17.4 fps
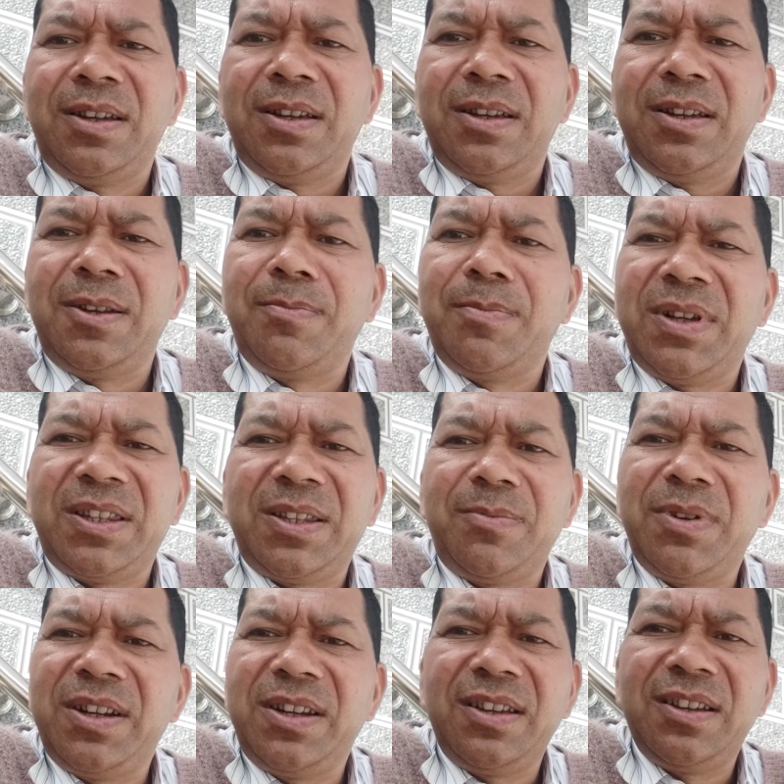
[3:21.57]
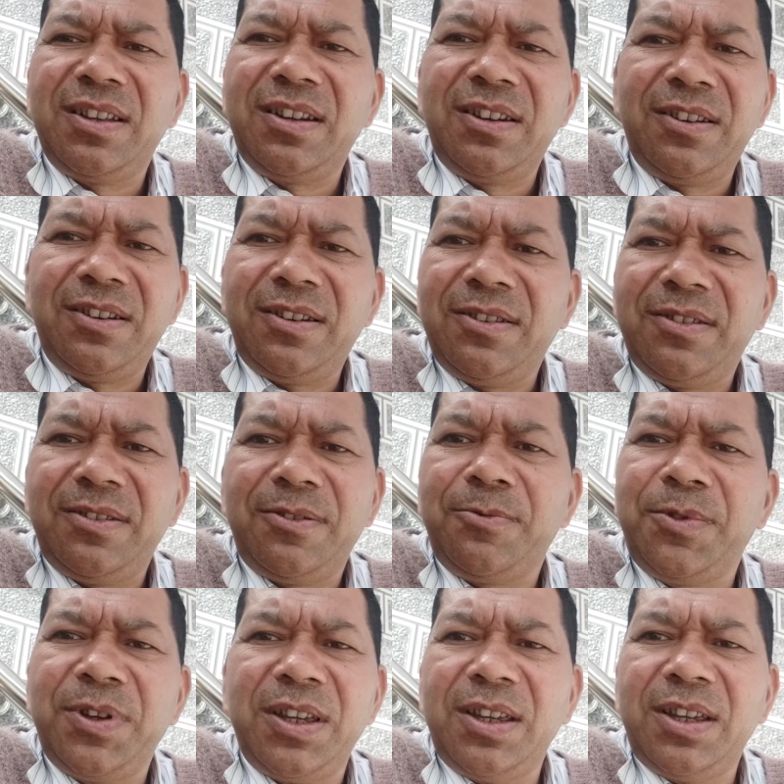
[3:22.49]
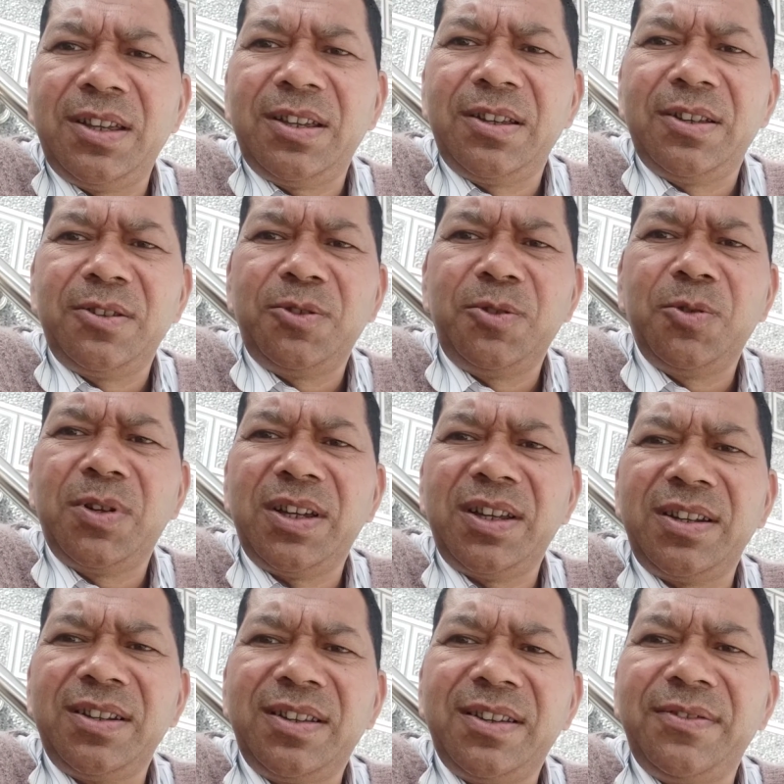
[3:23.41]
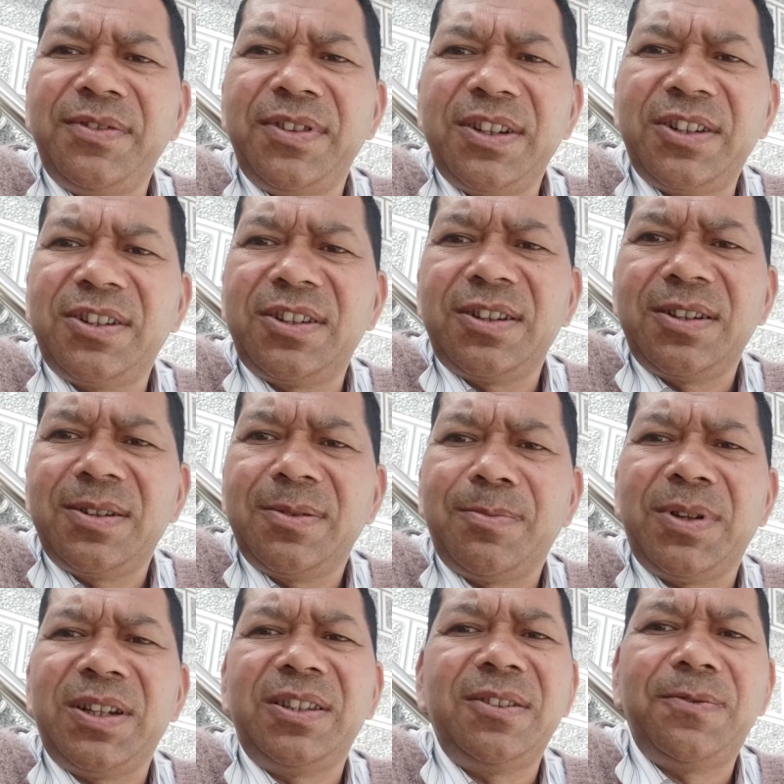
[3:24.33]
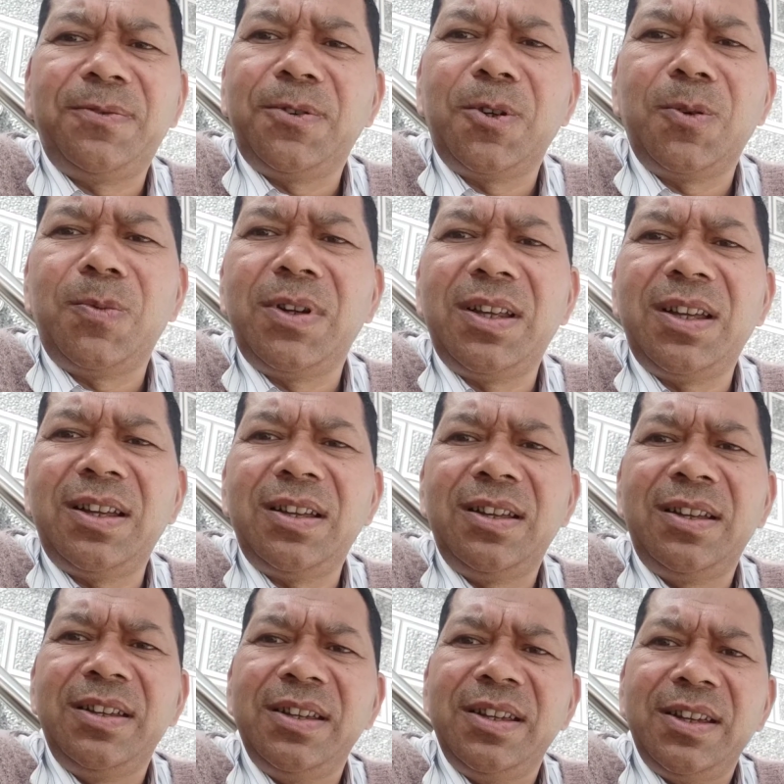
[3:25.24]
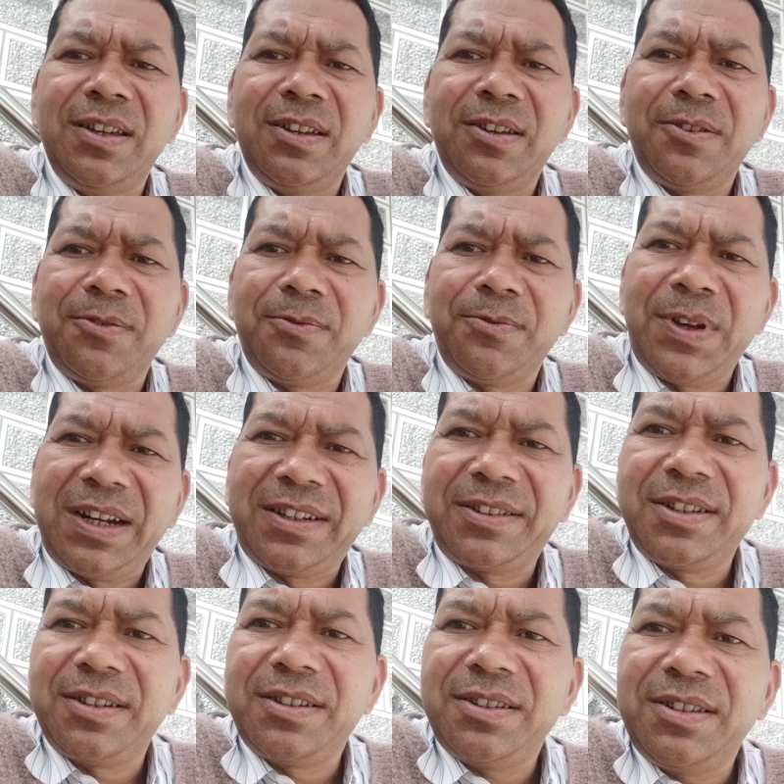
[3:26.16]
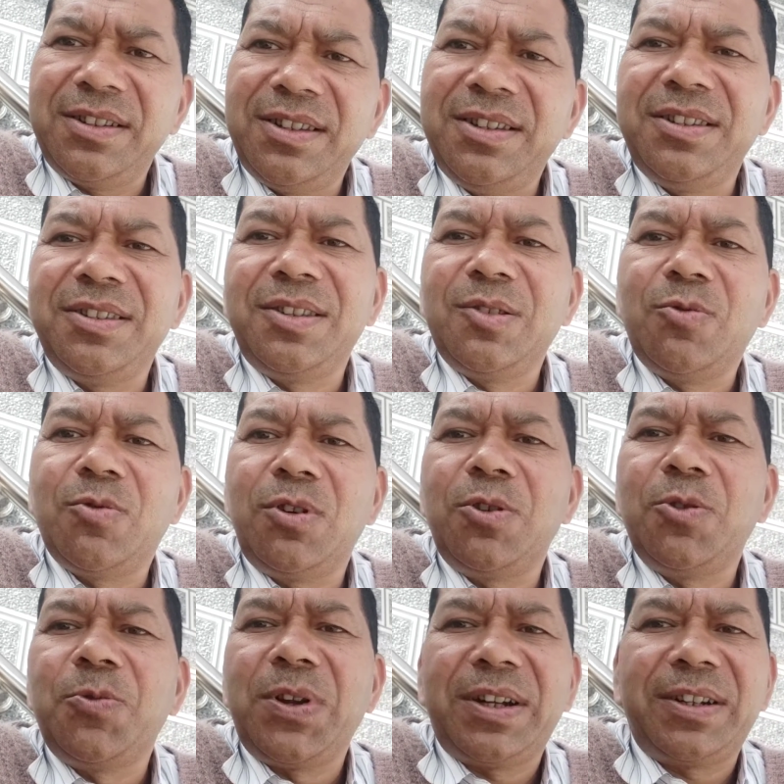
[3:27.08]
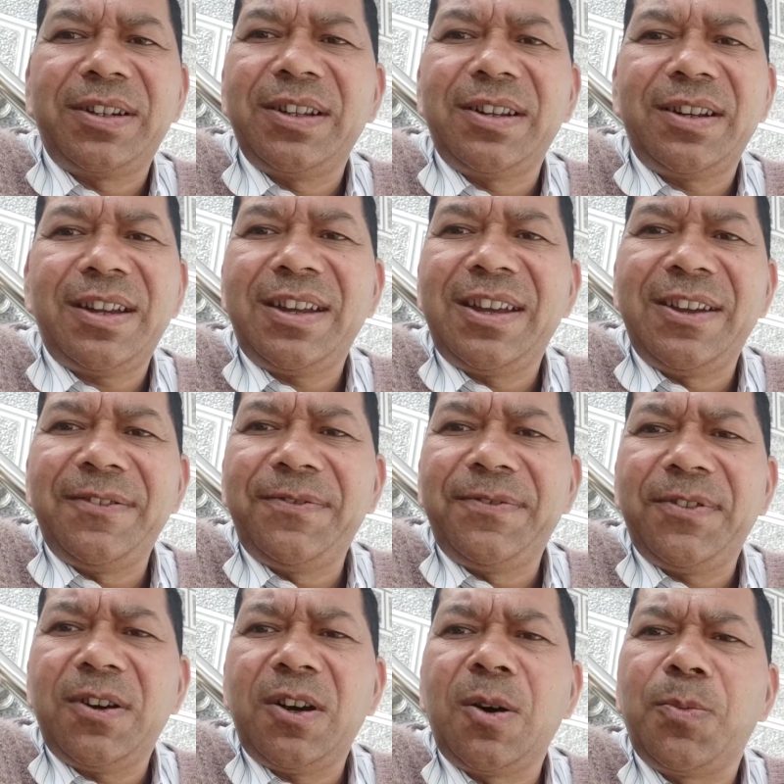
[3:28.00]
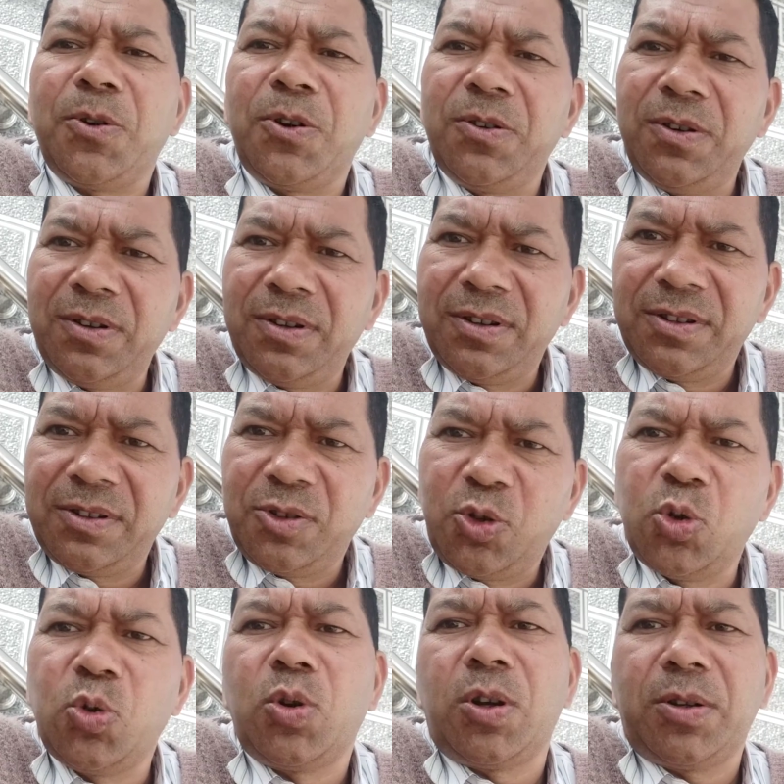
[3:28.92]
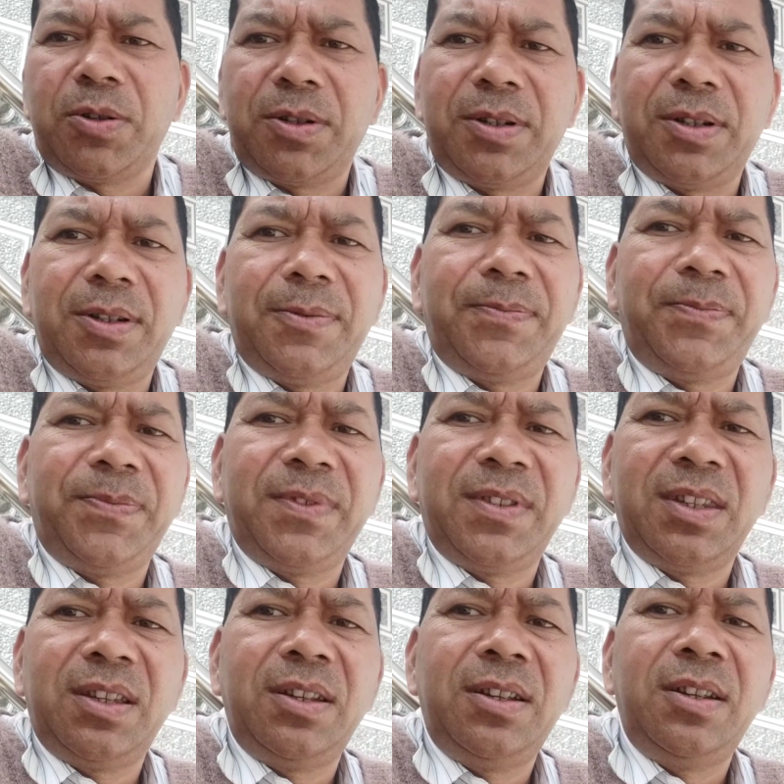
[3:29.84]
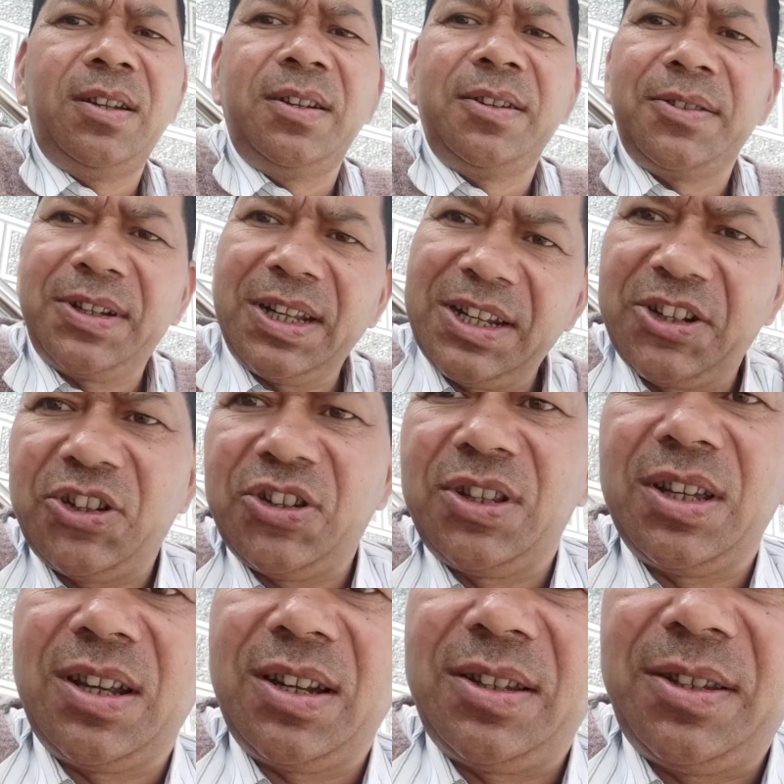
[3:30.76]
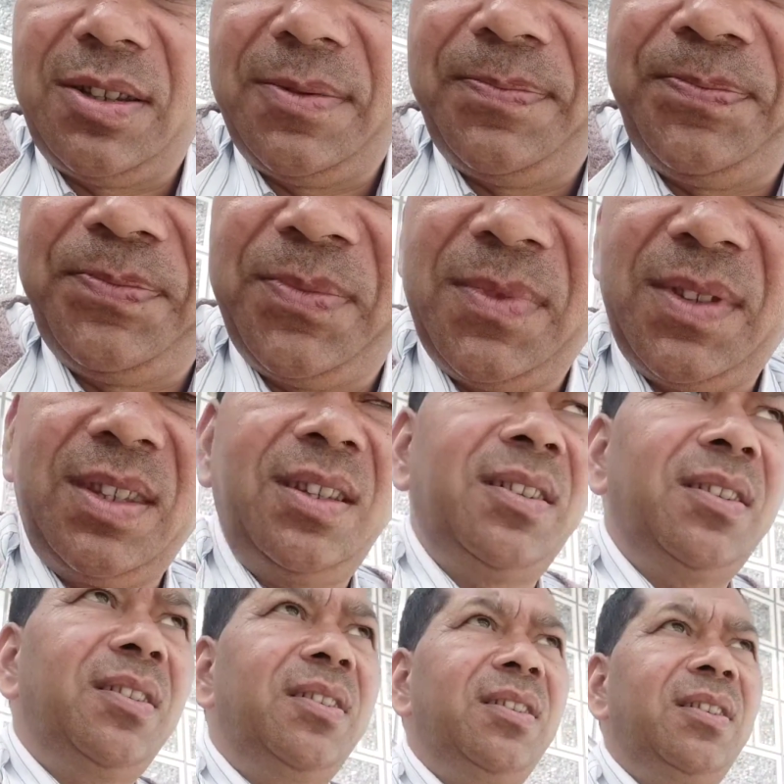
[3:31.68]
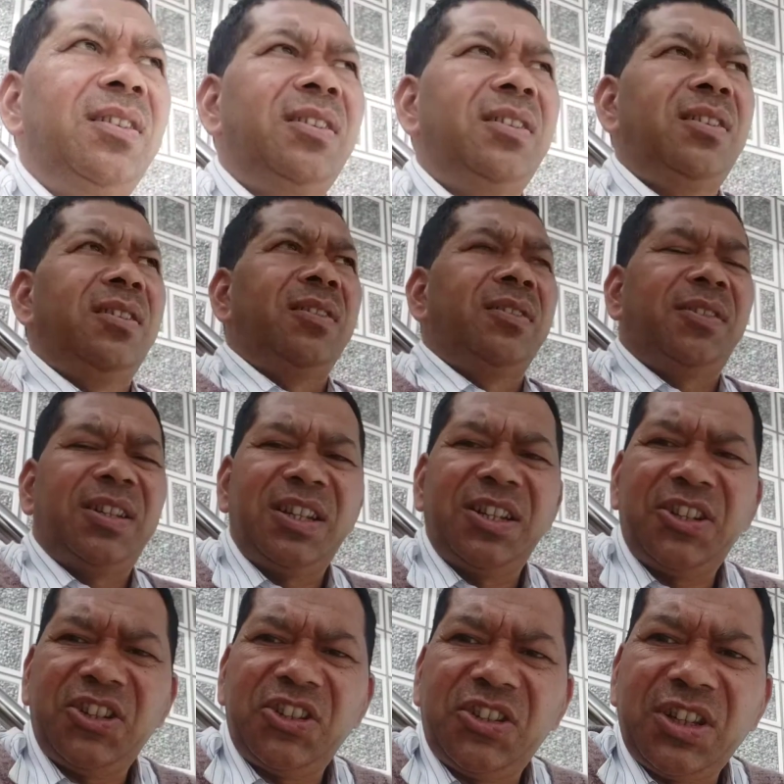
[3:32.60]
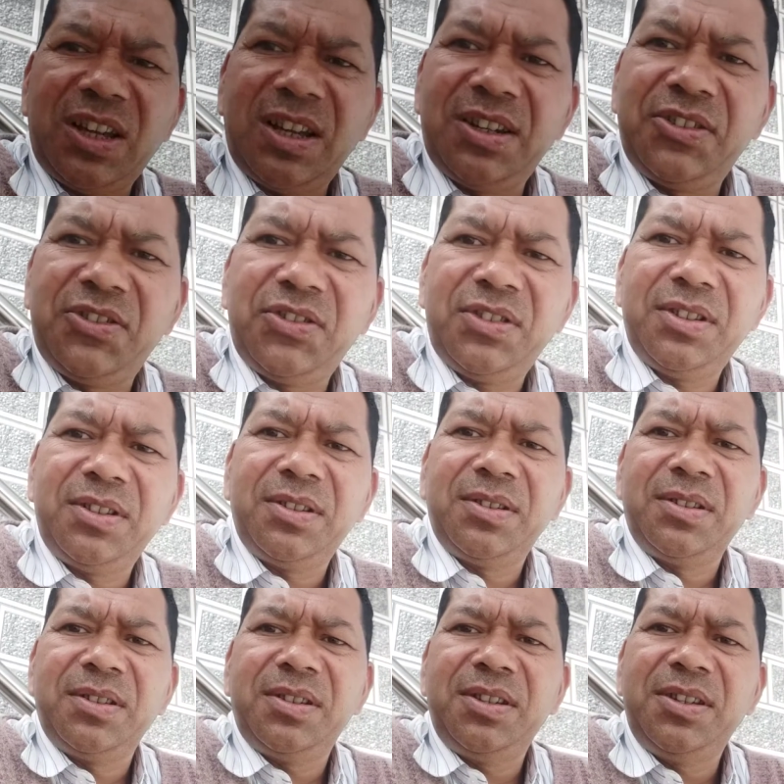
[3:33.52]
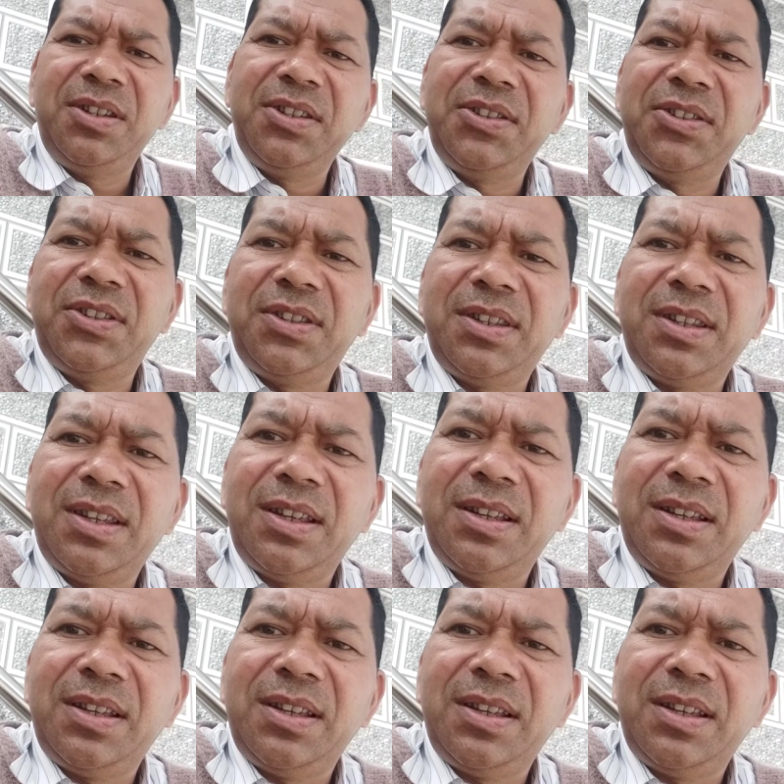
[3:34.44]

In mathematical way, you can give it by the formula vector E is equal to vector F upon Q naught. Test charge. Test charge is